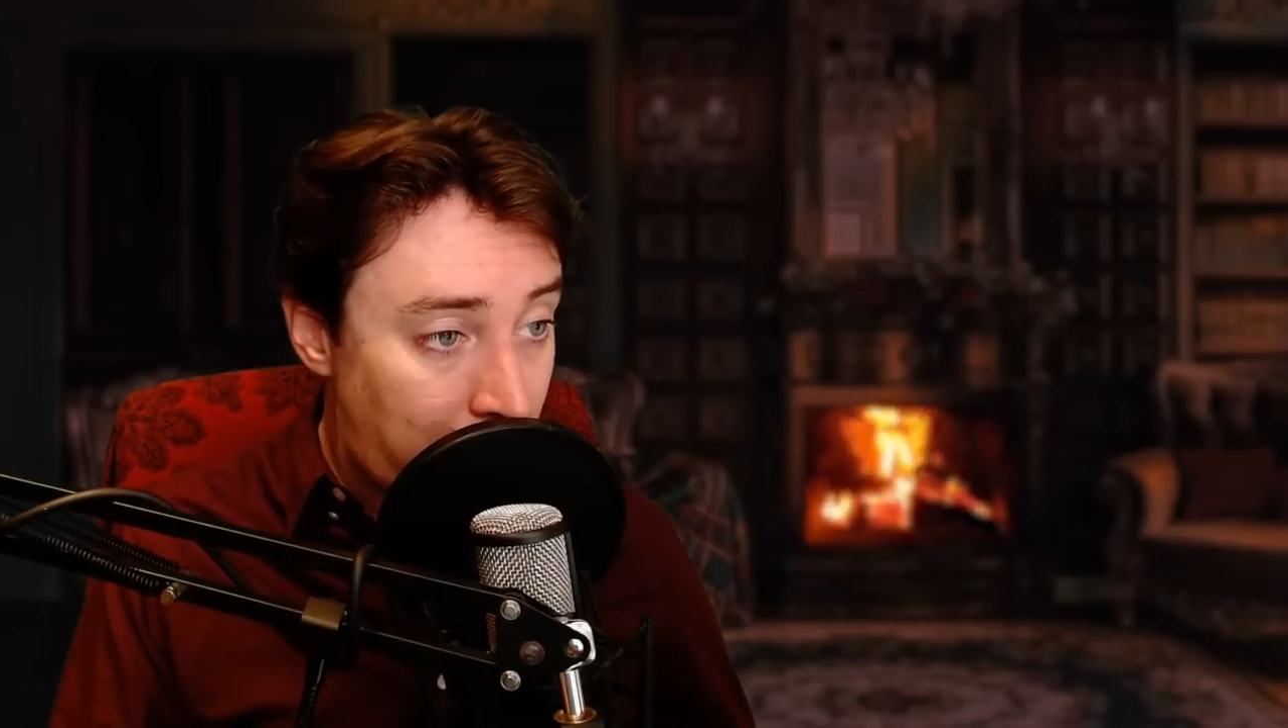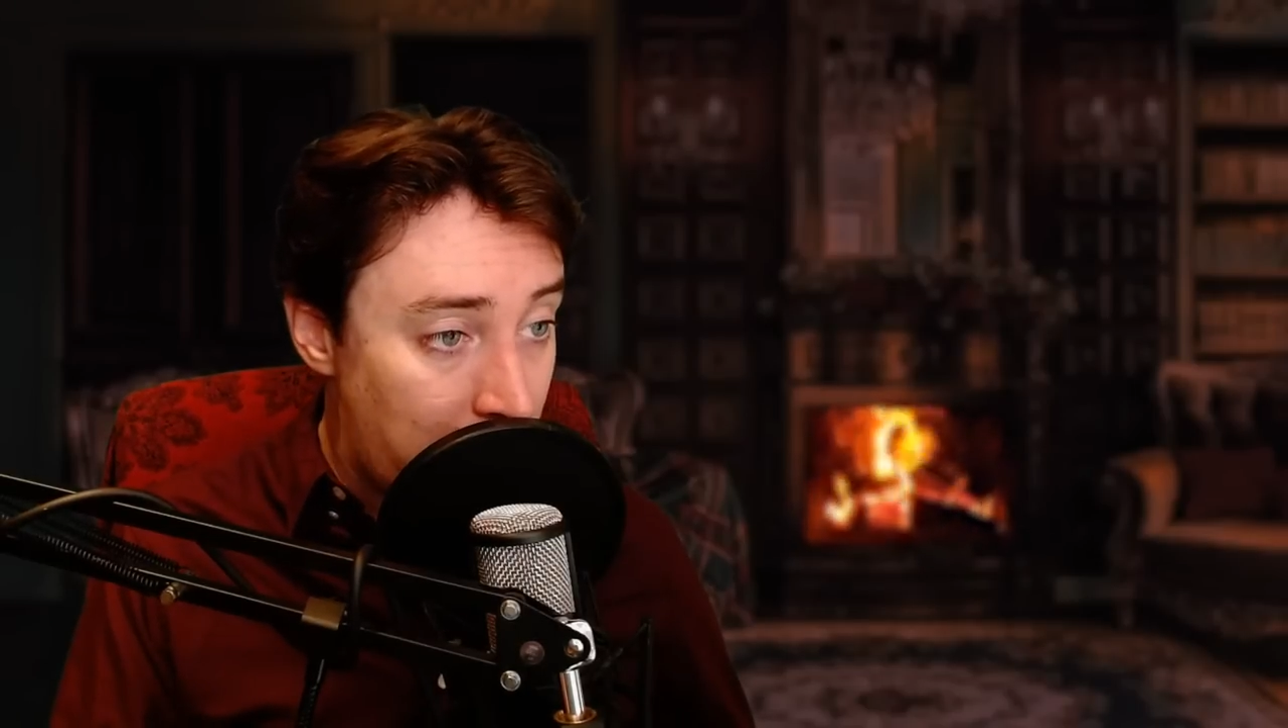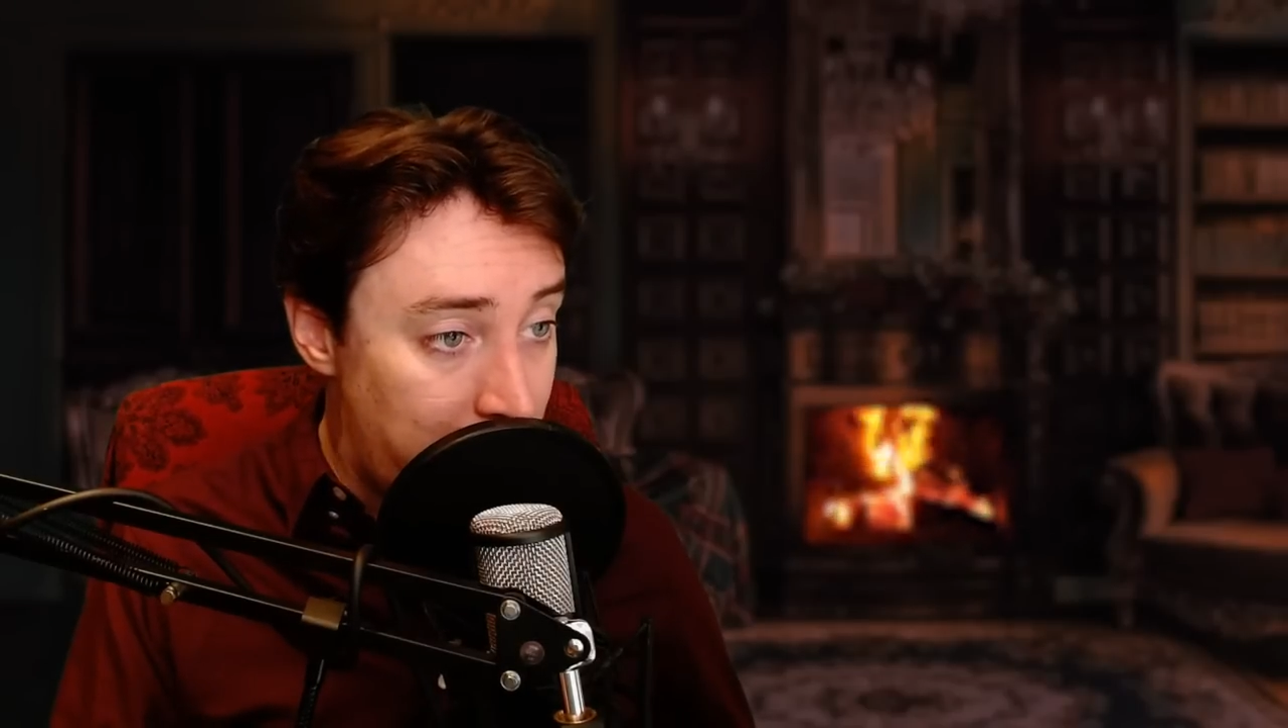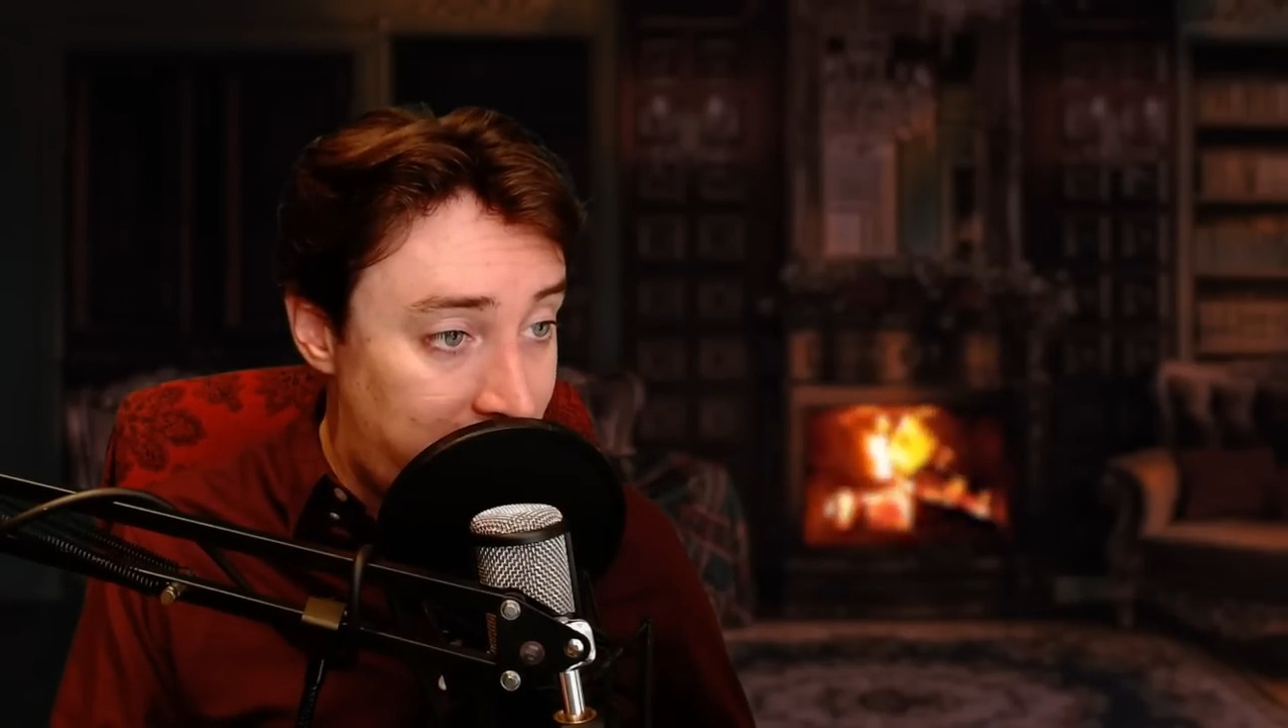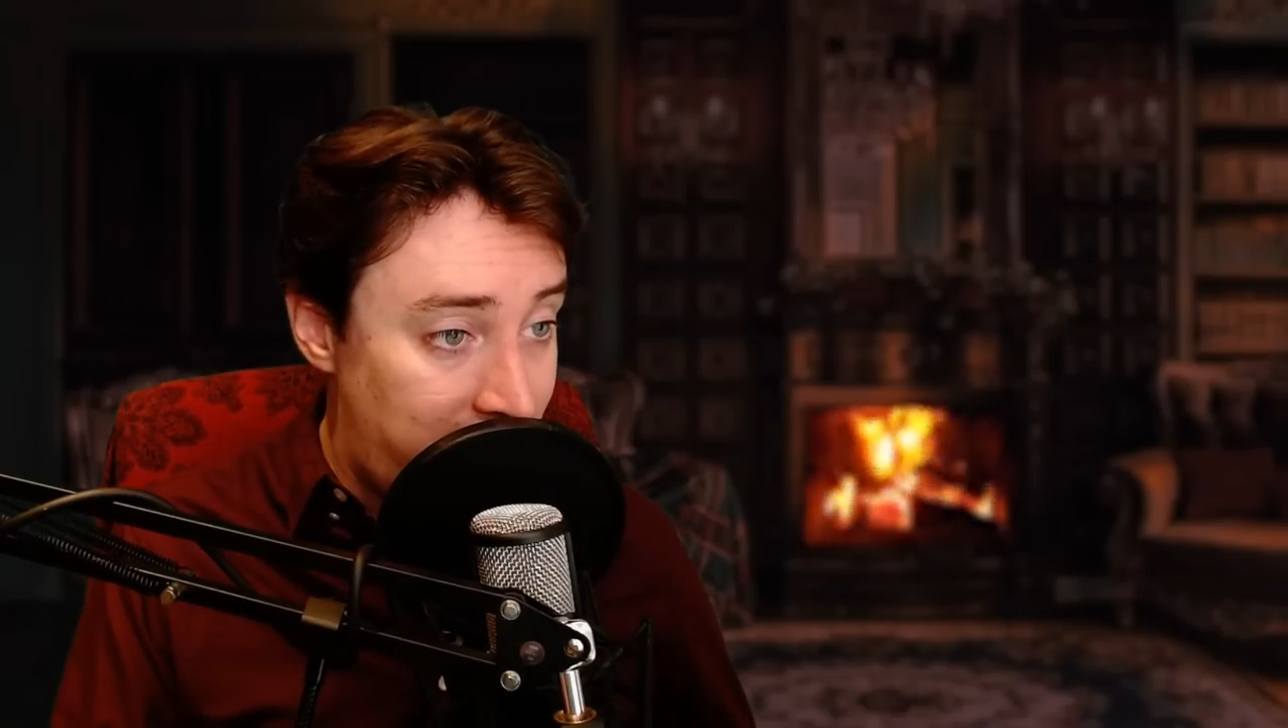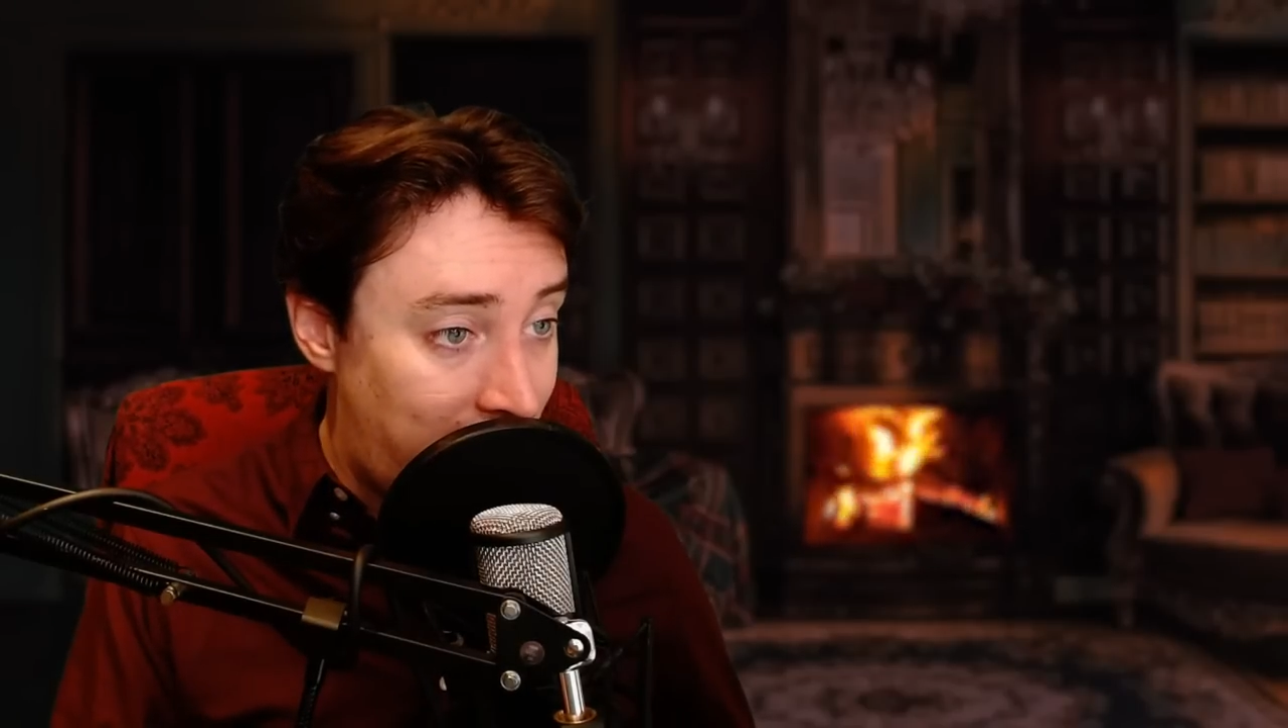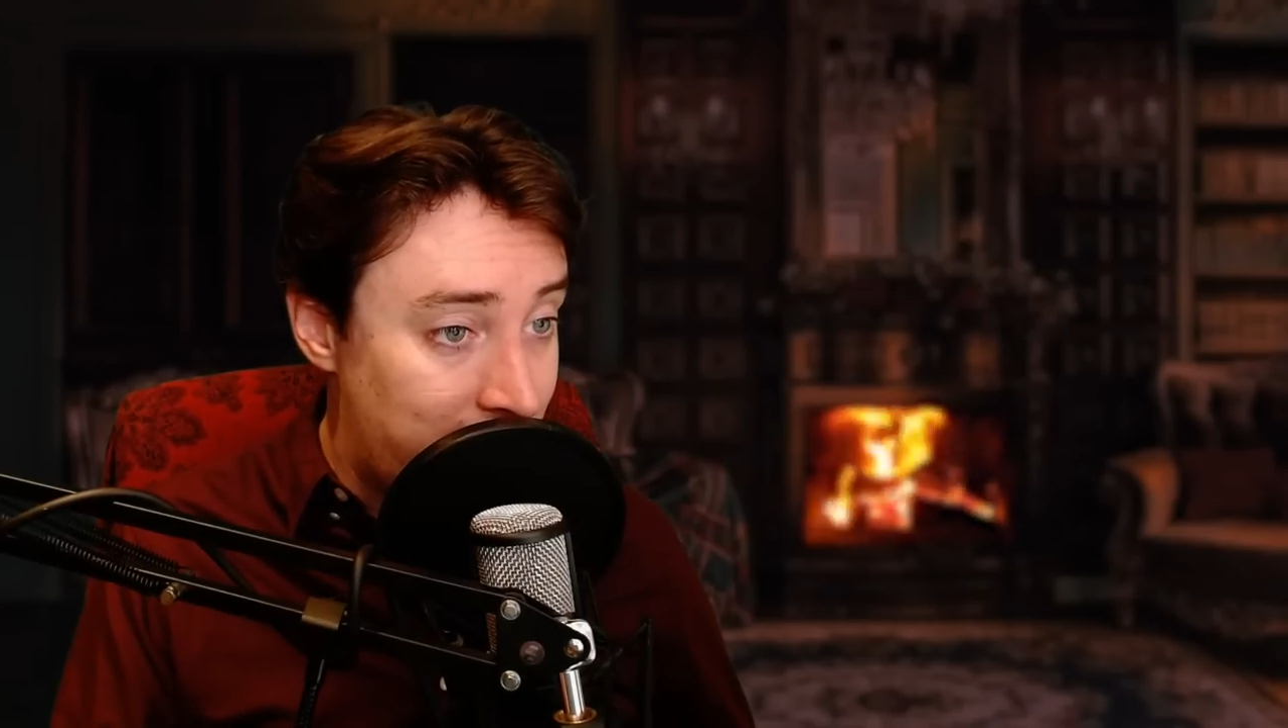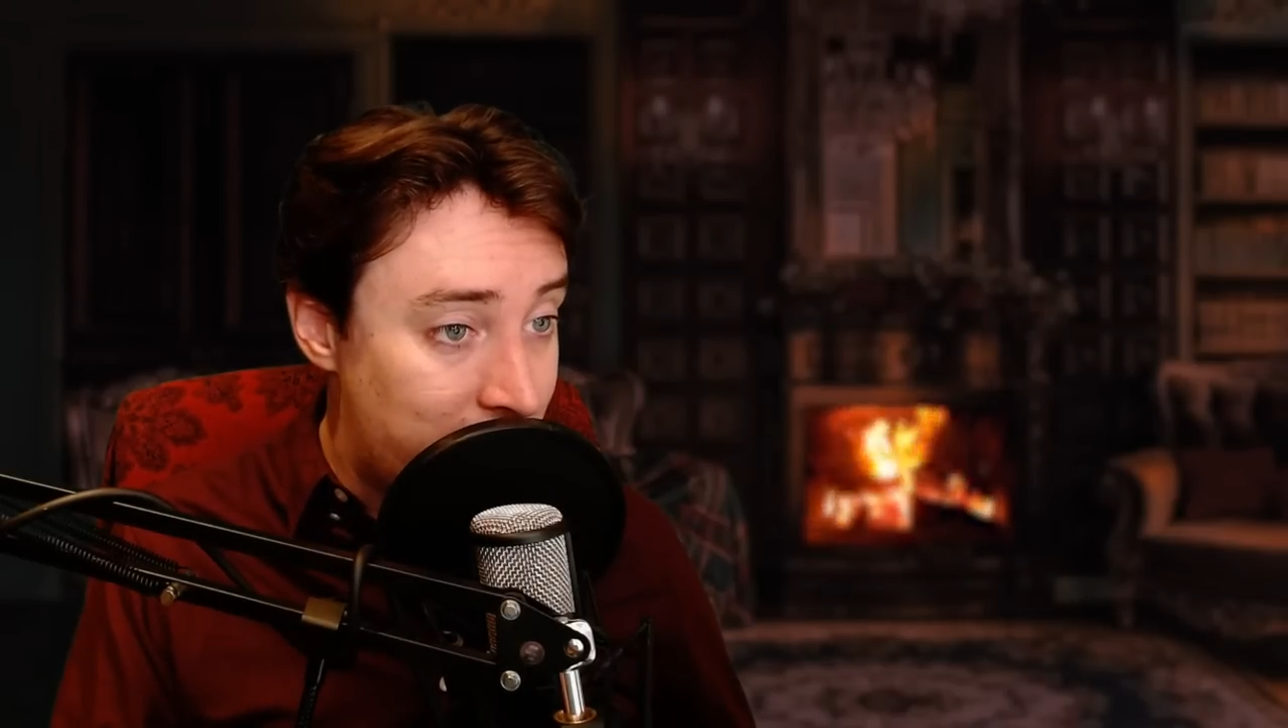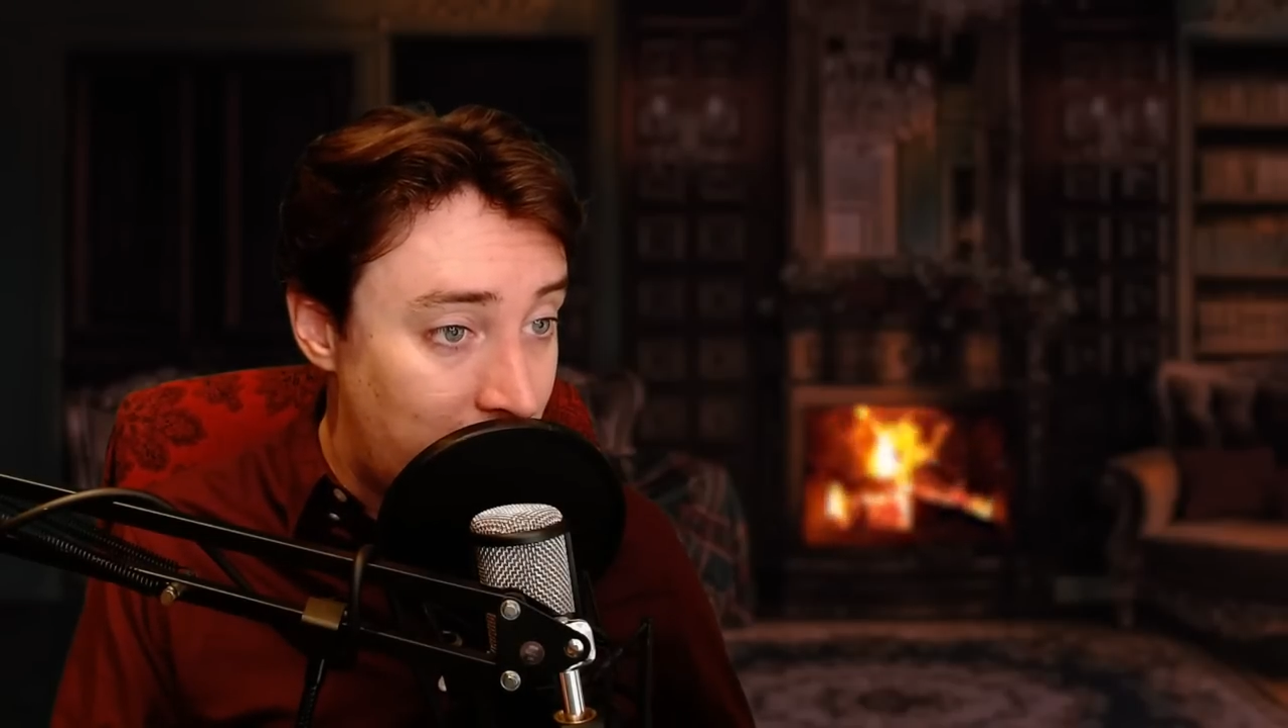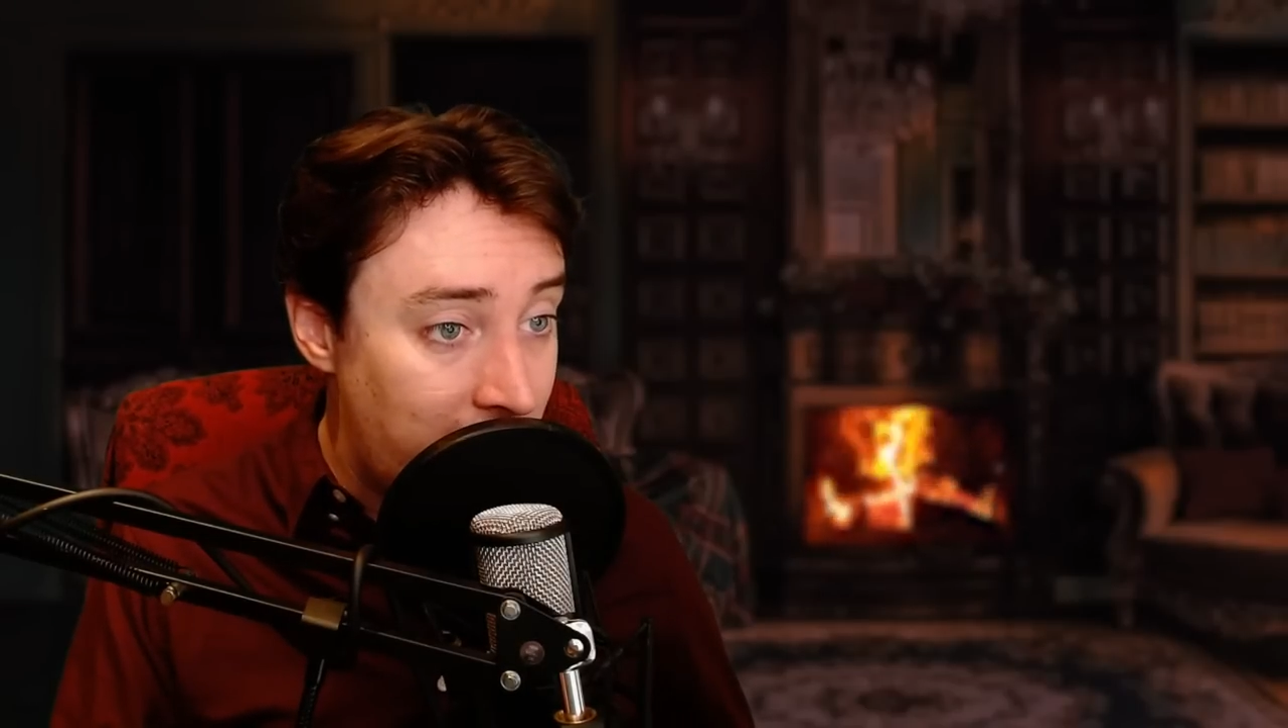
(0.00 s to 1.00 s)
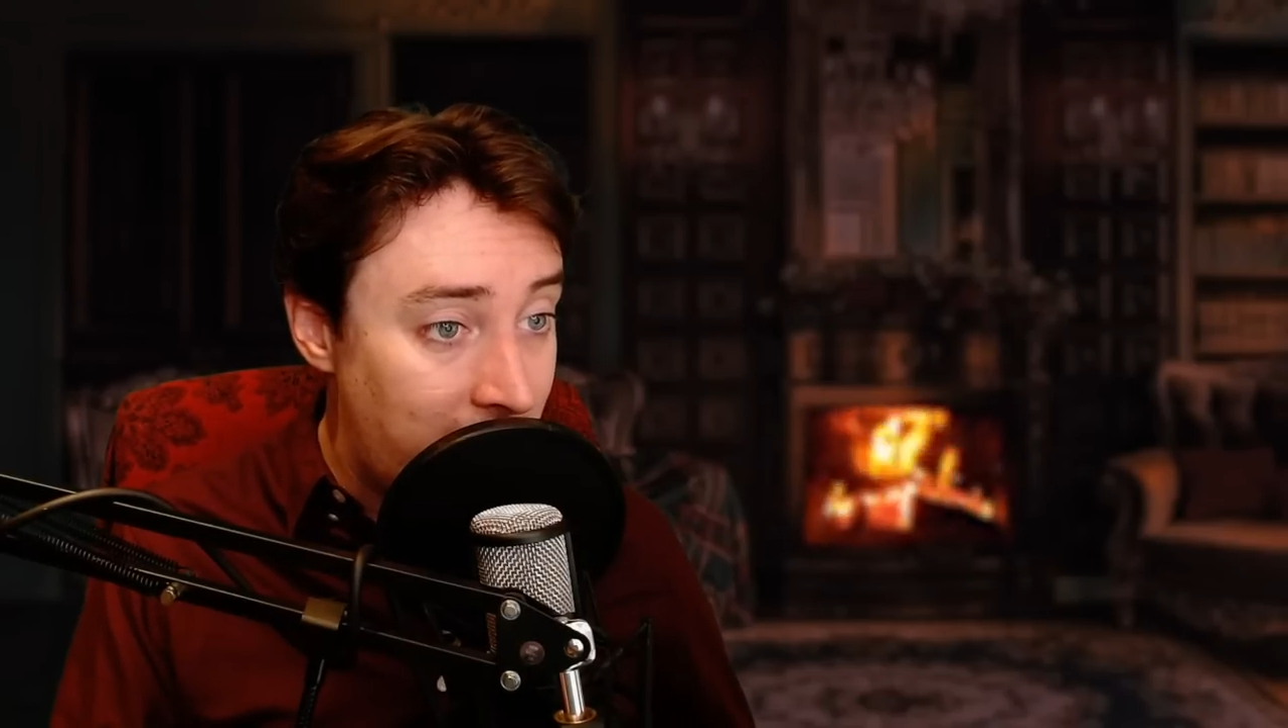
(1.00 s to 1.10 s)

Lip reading: Mrs. Anstruther,